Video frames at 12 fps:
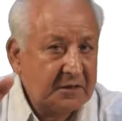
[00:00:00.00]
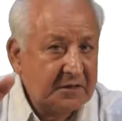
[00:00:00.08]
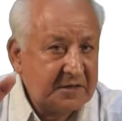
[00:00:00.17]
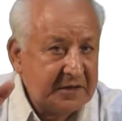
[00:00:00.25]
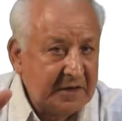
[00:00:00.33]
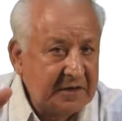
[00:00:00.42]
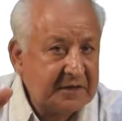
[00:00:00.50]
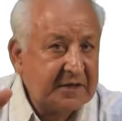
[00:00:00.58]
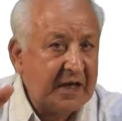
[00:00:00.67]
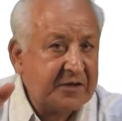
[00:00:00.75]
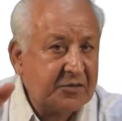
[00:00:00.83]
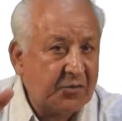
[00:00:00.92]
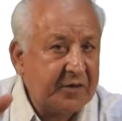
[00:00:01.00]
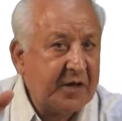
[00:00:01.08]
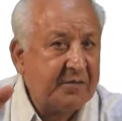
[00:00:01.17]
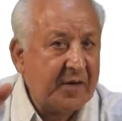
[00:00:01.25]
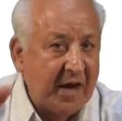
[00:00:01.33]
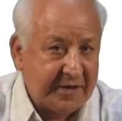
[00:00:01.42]
Since a
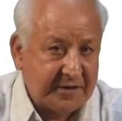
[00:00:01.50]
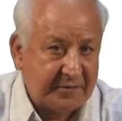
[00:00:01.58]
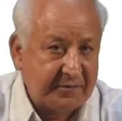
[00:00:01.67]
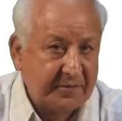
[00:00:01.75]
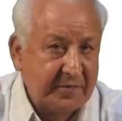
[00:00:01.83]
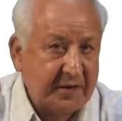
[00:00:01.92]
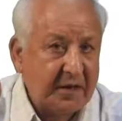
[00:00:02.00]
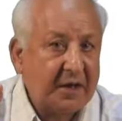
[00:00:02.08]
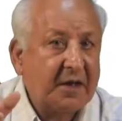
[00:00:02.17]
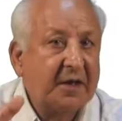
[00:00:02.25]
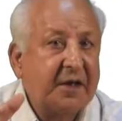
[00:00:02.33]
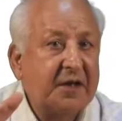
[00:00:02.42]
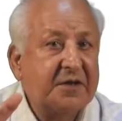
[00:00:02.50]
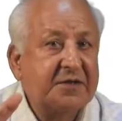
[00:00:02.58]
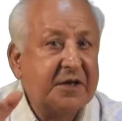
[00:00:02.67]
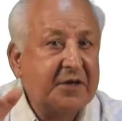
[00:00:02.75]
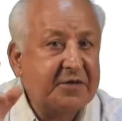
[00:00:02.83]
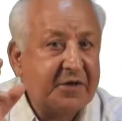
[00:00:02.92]
sodium atom
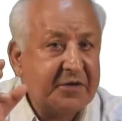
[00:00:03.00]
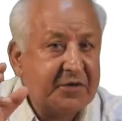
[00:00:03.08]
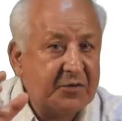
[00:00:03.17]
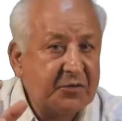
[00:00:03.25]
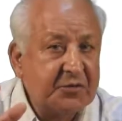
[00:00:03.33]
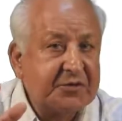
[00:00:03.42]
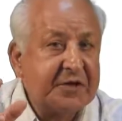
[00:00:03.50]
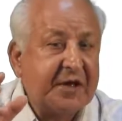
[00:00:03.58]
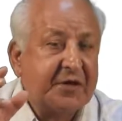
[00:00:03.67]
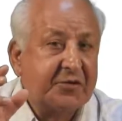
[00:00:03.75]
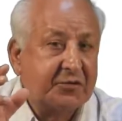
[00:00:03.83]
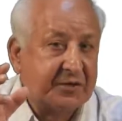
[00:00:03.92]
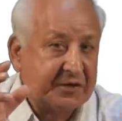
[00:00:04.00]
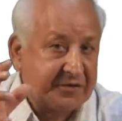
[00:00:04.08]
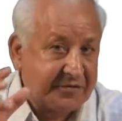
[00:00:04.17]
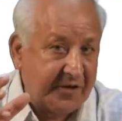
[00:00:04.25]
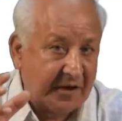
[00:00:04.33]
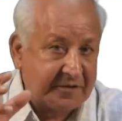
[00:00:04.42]
is introduced into the
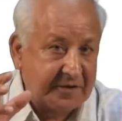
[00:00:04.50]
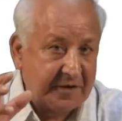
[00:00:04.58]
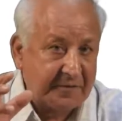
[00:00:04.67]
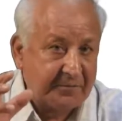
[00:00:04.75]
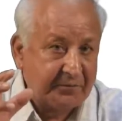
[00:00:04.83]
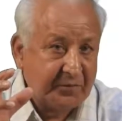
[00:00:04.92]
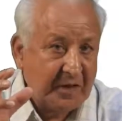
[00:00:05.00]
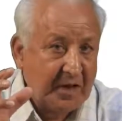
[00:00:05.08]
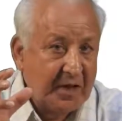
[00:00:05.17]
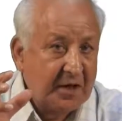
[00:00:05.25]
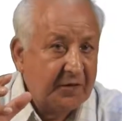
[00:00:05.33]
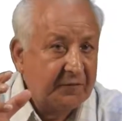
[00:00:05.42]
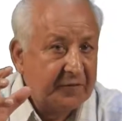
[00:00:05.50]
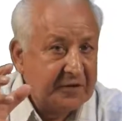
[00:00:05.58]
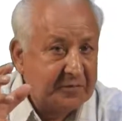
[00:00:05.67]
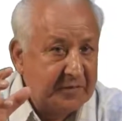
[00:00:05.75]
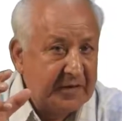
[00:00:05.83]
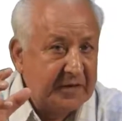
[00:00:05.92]
structure,
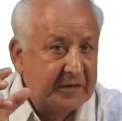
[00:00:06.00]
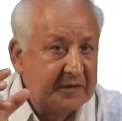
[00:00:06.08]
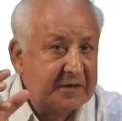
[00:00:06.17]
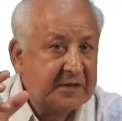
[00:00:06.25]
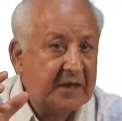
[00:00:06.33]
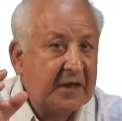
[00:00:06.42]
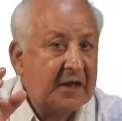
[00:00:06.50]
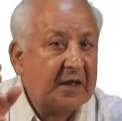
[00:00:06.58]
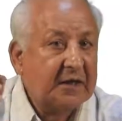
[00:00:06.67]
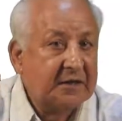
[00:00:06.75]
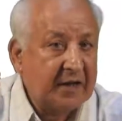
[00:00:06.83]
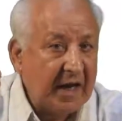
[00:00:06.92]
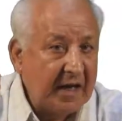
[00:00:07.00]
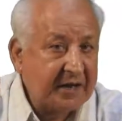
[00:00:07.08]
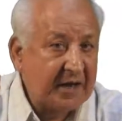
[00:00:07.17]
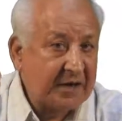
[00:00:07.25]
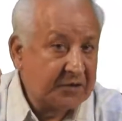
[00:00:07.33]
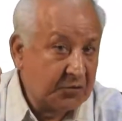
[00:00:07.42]
which means
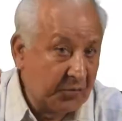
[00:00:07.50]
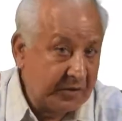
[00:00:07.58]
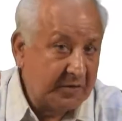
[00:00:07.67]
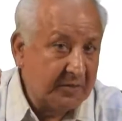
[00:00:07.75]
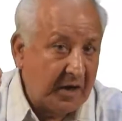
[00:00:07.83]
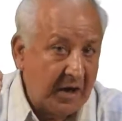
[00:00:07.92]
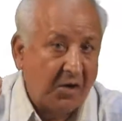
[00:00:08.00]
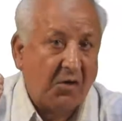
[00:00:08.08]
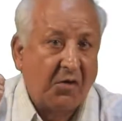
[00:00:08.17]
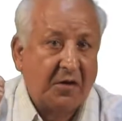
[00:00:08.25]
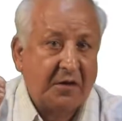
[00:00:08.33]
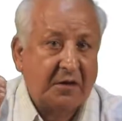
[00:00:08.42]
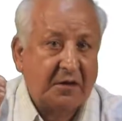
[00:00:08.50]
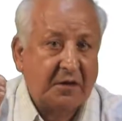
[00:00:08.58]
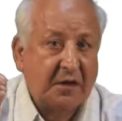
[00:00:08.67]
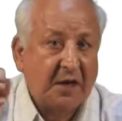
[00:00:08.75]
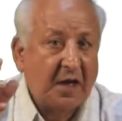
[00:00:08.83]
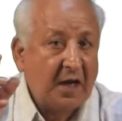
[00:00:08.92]
that a sodium ion
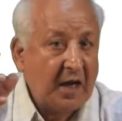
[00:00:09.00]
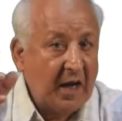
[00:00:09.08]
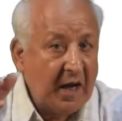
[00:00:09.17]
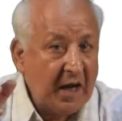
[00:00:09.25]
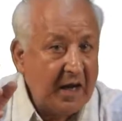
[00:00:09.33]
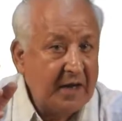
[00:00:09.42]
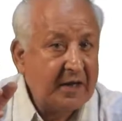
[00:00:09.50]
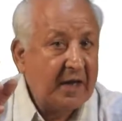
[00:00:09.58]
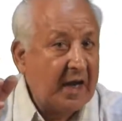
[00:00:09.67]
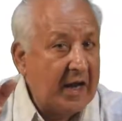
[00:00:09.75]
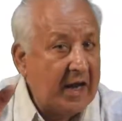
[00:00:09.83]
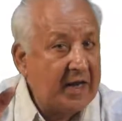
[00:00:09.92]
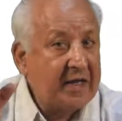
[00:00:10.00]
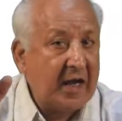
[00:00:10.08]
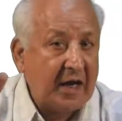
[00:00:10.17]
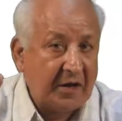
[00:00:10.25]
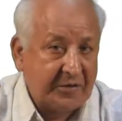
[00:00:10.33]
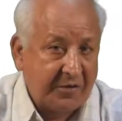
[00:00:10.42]
and an
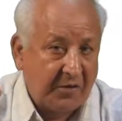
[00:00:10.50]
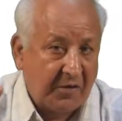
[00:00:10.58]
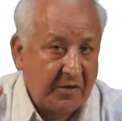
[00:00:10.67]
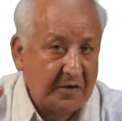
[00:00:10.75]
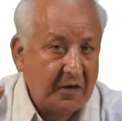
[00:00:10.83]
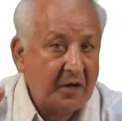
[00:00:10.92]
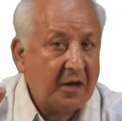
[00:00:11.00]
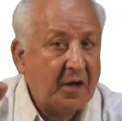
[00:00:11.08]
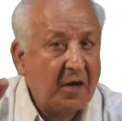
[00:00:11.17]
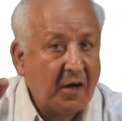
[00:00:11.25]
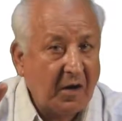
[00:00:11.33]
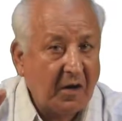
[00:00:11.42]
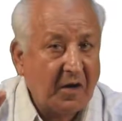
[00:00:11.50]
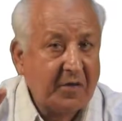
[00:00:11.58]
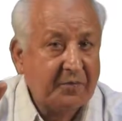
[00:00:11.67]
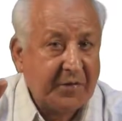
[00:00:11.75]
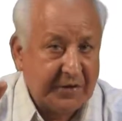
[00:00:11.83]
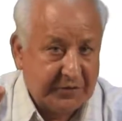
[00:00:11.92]
electron are
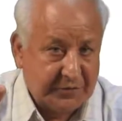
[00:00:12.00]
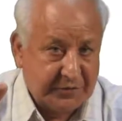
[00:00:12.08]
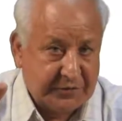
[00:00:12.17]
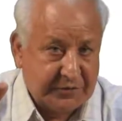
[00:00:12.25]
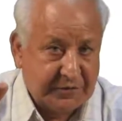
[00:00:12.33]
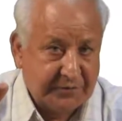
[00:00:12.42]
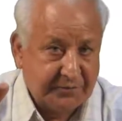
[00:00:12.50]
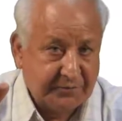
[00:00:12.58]
produced.